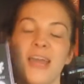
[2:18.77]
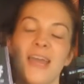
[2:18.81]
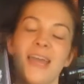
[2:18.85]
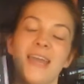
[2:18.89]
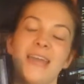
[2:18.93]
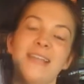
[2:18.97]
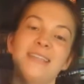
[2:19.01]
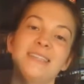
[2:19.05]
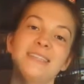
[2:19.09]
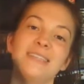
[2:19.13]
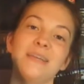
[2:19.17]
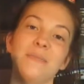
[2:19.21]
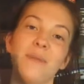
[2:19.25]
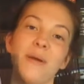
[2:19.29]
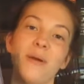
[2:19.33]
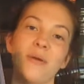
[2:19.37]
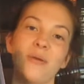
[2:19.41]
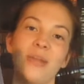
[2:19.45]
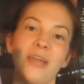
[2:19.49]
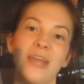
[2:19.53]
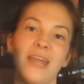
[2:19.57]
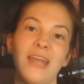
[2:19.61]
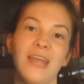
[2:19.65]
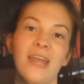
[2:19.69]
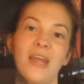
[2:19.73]
It is
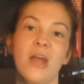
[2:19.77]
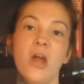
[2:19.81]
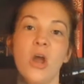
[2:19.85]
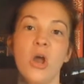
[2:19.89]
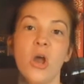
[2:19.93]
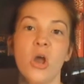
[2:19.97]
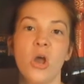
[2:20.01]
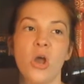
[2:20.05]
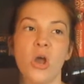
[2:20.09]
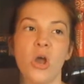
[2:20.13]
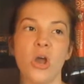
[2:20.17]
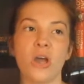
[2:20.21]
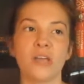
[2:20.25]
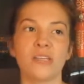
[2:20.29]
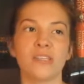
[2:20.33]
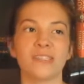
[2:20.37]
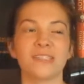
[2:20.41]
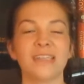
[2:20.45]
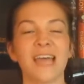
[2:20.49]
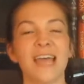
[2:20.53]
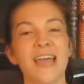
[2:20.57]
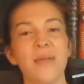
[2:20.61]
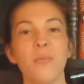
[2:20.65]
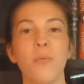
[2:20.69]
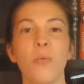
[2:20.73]
about a
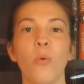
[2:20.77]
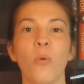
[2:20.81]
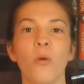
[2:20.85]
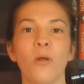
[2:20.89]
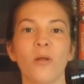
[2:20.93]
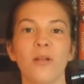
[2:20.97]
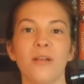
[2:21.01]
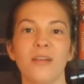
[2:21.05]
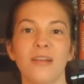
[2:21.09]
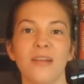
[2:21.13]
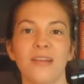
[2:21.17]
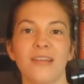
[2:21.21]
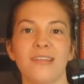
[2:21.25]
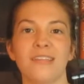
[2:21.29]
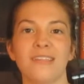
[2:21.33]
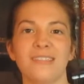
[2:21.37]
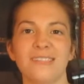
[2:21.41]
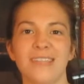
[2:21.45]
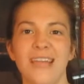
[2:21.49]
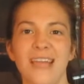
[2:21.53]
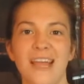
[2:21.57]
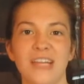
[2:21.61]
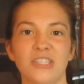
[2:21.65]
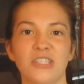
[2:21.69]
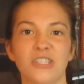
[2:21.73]
cyborg
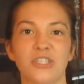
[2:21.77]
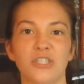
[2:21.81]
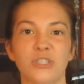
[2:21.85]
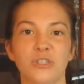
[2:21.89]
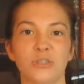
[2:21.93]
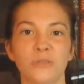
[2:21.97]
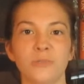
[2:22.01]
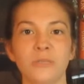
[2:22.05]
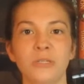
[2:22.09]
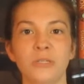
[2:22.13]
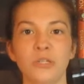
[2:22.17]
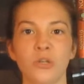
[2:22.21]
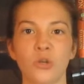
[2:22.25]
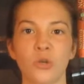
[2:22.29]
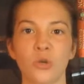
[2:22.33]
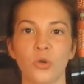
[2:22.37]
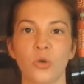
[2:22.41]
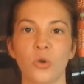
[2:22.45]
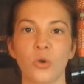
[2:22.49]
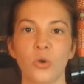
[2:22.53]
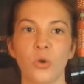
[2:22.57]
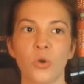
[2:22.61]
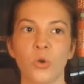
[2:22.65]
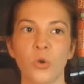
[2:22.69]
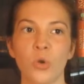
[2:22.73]
/ human
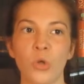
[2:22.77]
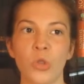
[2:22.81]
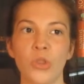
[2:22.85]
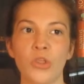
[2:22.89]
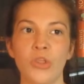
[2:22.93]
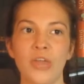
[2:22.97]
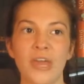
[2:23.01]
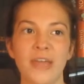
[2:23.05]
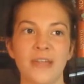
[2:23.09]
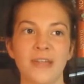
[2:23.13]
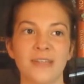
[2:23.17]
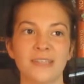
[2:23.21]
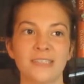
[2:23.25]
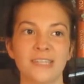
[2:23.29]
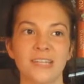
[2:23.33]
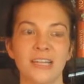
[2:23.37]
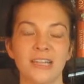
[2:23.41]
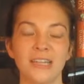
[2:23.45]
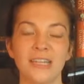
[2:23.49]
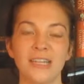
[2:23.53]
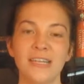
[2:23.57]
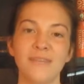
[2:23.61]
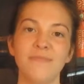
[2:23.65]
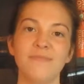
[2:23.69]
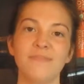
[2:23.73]
girl that
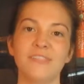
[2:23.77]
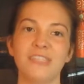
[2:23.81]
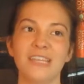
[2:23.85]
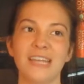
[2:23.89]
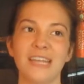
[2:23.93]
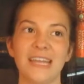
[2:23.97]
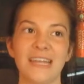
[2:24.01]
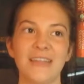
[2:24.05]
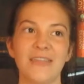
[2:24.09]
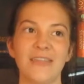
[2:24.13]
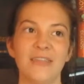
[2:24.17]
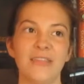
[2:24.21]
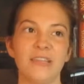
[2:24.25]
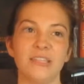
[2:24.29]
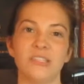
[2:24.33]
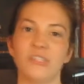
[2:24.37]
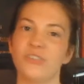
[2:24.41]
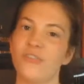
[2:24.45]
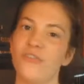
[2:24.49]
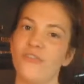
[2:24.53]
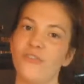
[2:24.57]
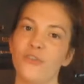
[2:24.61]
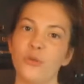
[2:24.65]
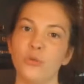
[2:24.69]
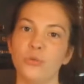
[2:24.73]
lives in this
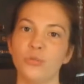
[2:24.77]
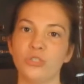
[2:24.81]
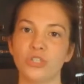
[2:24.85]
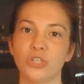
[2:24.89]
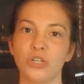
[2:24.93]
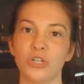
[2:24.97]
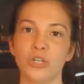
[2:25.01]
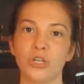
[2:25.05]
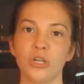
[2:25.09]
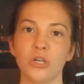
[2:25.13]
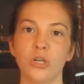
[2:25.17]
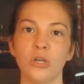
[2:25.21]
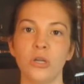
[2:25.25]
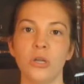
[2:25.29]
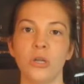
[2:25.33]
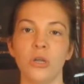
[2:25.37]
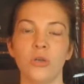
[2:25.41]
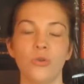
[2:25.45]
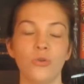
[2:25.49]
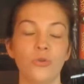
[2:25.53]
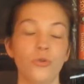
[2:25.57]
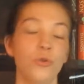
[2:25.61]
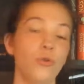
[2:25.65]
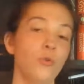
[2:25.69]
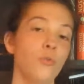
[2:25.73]
future
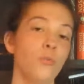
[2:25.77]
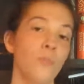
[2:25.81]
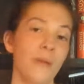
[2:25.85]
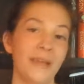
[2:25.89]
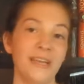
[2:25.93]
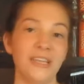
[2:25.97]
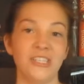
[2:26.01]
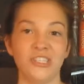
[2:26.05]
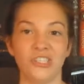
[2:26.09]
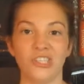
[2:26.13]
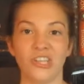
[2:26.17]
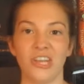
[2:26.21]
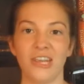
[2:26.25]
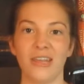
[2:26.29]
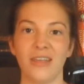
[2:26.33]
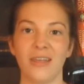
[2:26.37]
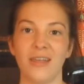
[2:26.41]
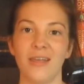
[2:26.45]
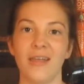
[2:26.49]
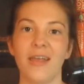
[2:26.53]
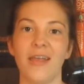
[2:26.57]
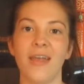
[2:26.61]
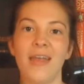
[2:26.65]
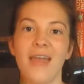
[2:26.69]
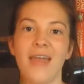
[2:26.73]
new
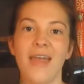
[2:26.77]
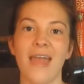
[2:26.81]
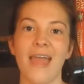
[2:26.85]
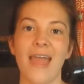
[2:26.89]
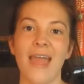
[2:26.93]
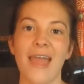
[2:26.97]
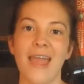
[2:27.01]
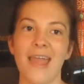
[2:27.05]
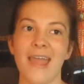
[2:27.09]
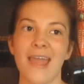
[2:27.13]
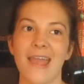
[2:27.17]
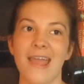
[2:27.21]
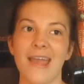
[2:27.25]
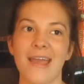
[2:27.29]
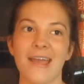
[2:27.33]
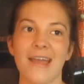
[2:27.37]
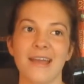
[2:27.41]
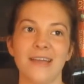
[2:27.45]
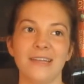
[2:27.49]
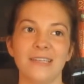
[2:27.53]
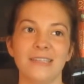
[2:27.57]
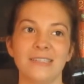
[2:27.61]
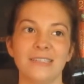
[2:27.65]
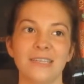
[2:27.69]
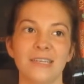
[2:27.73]
Beijing,
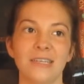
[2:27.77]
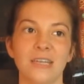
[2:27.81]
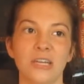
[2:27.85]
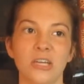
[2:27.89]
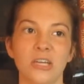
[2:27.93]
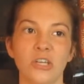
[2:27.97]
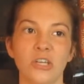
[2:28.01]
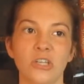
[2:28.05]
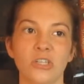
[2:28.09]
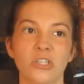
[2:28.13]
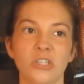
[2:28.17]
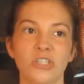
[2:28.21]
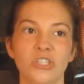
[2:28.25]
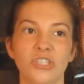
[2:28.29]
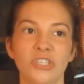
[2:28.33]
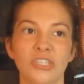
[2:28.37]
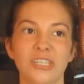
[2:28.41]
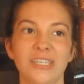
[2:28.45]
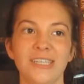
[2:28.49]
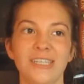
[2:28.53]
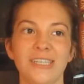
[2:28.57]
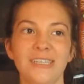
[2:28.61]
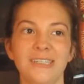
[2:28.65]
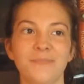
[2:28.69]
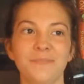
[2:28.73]
and
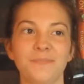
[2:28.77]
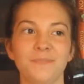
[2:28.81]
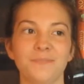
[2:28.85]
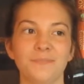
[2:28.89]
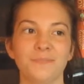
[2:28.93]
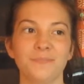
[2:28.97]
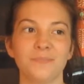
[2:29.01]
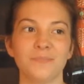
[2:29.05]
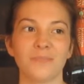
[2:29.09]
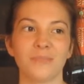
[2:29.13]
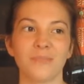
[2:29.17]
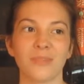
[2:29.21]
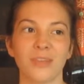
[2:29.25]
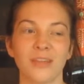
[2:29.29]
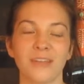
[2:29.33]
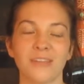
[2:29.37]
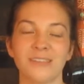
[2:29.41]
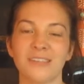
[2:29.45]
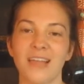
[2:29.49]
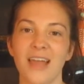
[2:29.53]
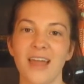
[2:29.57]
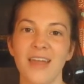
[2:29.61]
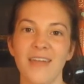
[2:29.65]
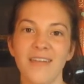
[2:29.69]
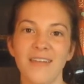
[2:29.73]
it's
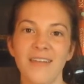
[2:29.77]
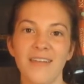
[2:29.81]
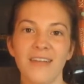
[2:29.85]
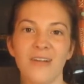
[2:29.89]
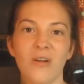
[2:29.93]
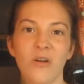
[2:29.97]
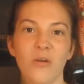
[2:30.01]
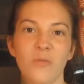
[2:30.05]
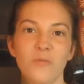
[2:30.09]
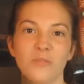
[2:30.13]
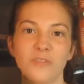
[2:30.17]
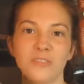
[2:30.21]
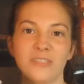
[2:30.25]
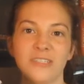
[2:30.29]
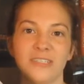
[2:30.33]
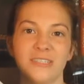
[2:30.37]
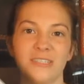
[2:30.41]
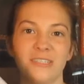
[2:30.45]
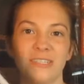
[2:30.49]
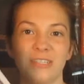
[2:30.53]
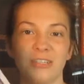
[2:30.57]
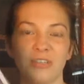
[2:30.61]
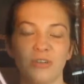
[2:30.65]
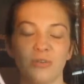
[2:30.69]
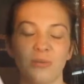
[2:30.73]
kind of like almost a
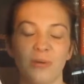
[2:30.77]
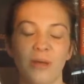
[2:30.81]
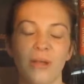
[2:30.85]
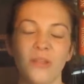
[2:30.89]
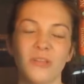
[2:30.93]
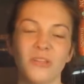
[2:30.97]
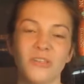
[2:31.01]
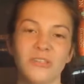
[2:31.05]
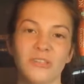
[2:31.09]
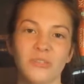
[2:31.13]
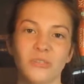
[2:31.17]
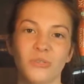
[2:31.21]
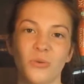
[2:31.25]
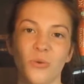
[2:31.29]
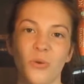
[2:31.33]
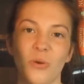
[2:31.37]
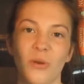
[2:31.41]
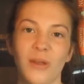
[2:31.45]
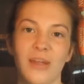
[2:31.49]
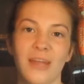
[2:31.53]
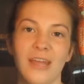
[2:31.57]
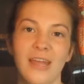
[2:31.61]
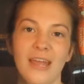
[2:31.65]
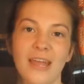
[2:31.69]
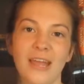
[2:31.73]
Cinderella
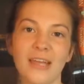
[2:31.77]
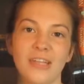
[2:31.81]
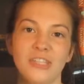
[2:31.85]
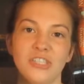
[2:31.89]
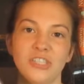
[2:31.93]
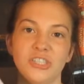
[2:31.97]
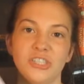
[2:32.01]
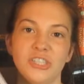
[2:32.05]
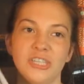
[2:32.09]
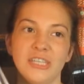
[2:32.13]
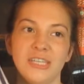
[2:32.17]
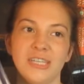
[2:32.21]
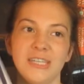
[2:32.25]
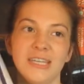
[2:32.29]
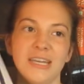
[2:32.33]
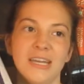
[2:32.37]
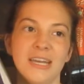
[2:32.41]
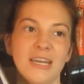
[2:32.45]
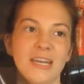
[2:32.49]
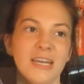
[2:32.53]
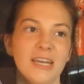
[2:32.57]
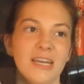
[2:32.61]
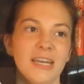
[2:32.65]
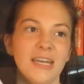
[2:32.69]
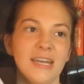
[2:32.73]
story. She
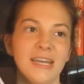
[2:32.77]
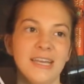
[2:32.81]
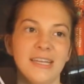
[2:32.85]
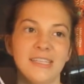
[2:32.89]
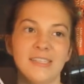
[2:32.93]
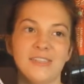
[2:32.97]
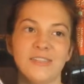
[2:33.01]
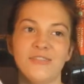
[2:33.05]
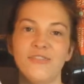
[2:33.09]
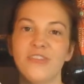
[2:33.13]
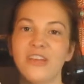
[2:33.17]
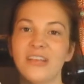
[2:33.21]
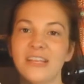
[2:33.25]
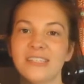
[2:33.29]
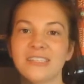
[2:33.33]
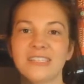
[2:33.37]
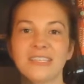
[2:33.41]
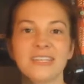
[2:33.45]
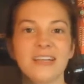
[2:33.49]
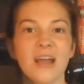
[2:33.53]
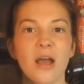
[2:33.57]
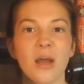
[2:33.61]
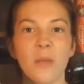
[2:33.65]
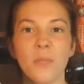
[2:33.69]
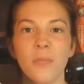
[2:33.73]
is
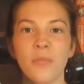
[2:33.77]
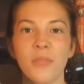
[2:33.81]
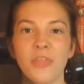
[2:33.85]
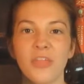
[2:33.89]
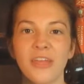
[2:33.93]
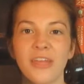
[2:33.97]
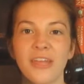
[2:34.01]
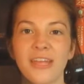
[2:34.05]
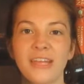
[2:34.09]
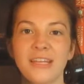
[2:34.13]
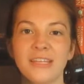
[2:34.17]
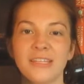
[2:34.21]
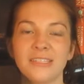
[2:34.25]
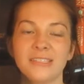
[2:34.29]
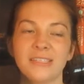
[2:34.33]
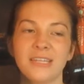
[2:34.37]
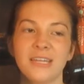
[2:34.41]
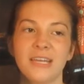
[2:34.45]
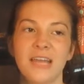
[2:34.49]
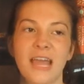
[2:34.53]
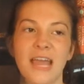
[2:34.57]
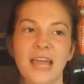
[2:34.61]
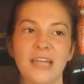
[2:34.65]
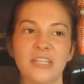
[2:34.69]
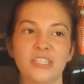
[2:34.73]
fixing up things
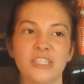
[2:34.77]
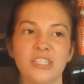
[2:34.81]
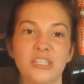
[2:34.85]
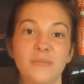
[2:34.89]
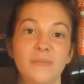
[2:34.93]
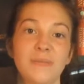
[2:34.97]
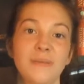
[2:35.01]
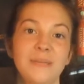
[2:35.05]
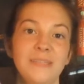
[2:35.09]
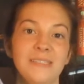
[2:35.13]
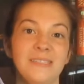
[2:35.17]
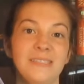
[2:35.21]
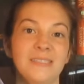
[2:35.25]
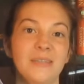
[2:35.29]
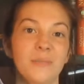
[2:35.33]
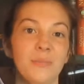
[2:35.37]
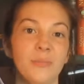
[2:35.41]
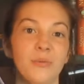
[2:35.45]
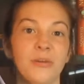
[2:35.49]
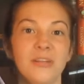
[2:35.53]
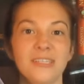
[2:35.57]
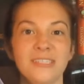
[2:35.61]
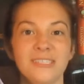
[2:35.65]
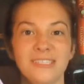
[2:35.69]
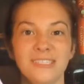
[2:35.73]
and she meets the
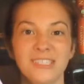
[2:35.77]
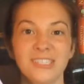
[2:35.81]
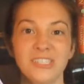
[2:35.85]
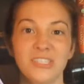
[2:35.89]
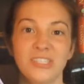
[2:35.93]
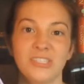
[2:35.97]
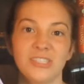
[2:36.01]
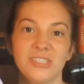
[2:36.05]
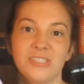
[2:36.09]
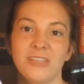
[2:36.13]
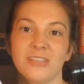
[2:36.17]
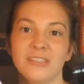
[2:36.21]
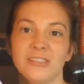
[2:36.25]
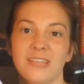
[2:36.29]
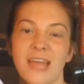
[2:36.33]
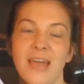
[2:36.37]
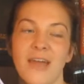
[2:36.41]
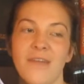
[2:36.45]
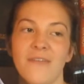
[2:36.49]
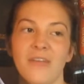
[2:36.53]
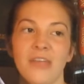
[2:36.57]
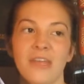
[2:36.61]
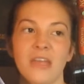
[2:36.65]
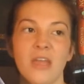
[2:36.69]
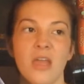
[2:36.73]
prince and she starts
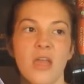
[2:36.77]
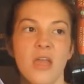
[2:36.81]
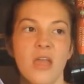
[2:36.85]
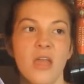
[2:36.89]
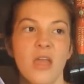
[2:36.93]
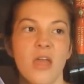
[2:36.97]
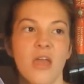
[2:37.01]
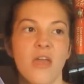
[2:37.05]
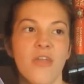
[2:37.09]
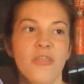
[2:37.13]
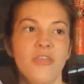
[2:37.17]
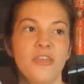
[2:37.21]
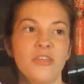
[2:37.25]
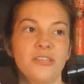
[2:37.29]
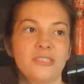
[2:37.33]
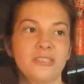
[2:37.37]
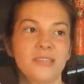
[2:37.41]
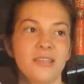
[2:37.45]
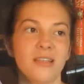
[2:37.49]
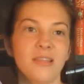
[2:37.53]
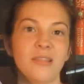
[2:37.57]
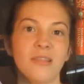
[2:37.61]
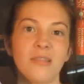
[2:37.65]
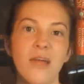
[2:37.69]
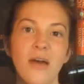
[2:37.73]
having this
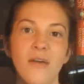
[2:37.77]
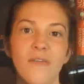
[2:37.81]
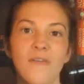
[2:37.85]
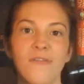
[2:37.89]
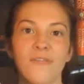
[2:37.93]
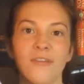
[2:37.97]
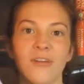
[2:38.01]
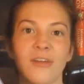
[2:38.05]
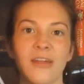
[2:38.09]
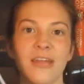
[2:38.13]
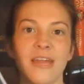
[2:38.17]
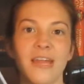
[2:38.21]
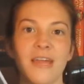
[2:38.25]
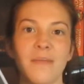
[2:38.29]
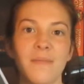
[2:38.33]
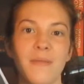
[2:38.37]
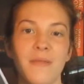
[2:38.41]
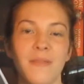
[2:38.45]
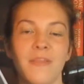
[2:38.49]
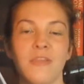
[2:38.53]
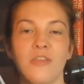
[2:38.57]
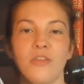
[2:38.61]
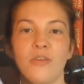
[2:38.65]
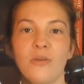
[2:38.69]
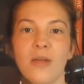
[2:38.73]
love for him,
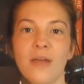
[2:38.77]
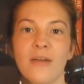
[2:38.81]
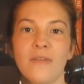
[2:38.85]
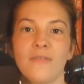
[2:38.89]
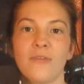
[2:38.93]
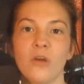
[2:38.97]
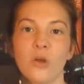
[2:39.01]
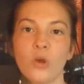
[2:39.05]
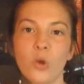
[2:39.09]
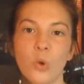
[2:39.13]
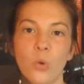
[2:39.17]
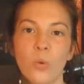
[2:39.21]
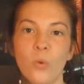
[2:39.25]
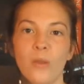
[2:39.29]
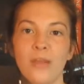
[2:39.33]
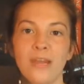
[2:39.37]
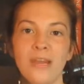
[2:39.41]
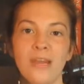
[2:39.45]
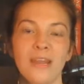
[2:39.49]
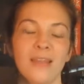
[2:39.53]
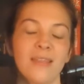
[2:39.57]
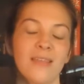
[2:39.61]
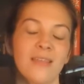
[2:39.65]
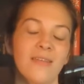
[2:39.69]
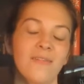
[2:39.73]
and then you have
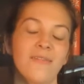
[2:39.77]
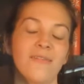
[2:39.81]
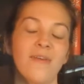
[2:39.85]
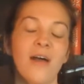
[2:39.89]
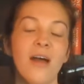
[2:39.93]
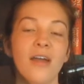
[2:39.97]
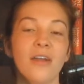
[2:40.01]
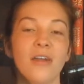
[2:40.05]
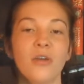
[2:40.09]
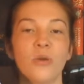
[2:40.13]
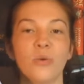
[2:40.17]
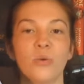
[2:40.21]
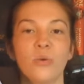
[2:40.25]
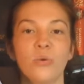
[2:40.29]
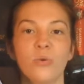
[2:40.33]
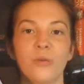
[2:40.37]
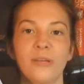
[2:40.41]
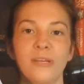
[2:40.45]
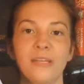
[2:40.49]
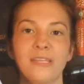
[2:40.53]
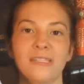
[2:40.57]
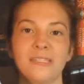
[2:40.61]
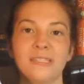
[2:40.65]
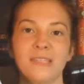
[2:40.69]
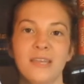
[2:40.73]
Queen Lavanna, who
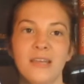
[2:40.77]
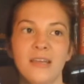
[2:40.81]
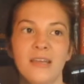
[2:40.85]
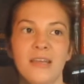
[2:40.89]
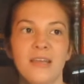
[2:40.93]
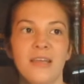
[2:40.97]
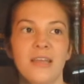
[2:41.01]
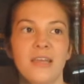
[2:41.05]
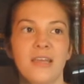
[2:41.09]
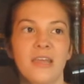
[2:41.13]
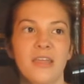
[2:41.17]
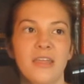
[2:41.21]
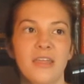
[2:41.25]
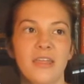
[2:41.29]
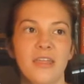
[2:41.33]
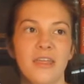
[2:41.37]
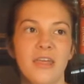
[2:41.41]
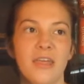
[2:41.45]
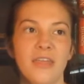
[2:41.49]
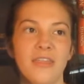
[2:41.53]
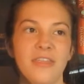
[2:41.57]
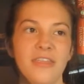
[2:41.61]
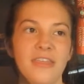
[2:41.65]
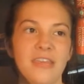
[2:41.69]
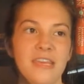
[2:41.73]
is
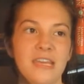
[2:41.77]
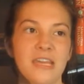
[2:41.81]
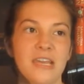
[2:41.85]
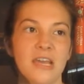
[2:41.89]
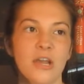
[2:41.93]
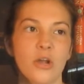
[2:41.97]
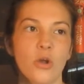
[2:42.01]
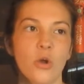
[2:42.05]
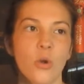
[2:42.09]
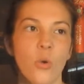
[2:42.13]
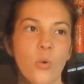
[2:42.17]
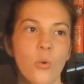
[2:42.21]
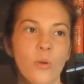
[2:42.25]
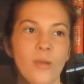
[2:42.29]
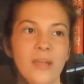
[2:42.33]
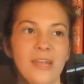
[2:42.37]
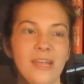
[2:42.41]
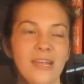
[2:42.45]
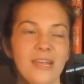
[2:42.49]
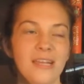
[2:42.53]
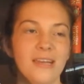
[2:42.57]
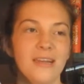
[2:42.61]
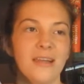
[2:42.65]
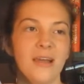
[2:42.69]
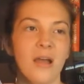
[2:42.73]
the
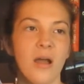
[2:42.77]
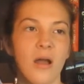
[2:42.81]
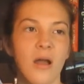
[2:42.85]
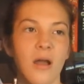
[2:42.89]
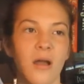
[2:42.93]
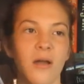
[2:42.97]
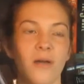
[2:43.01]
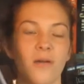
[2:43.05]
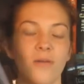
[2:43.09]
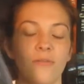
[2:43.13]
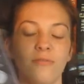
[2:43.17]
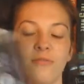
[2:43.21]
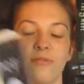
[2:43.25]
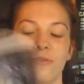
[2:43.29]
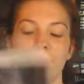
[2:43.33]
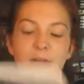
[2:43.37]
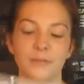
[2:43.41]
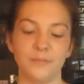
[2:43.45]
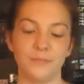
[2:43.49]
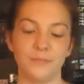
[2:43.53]
queen of